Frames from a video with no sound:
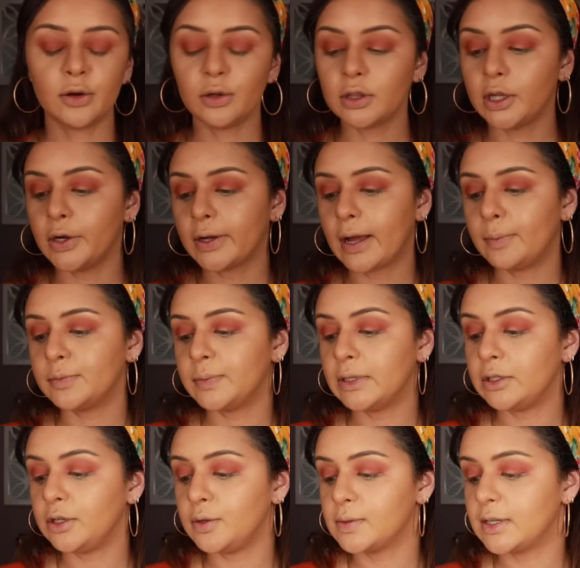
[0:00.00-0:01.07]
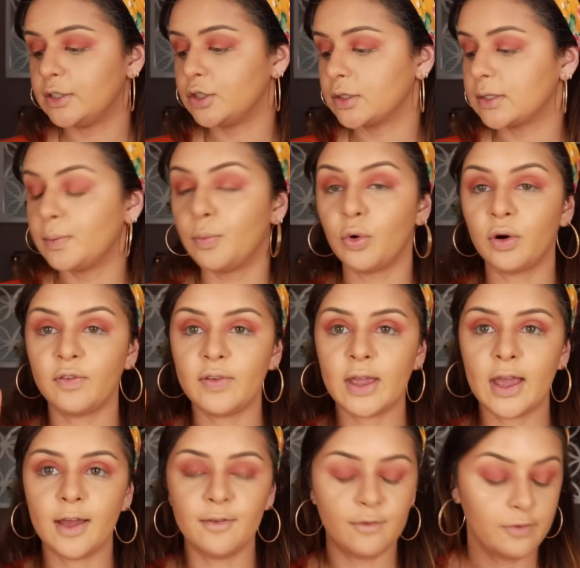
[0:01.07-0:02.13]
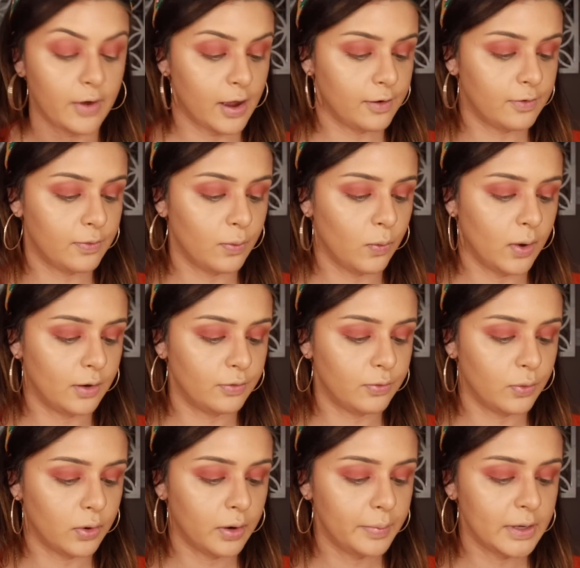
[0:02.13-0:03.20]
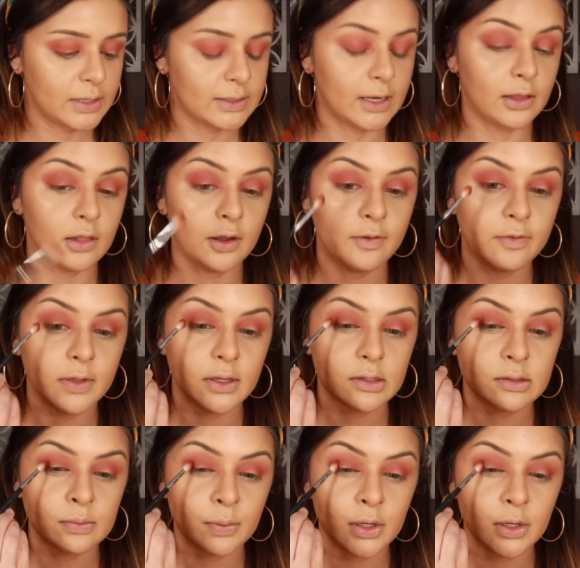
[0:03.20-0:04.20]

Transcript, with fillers: whole look I've been using just the Morphe M514 because I love this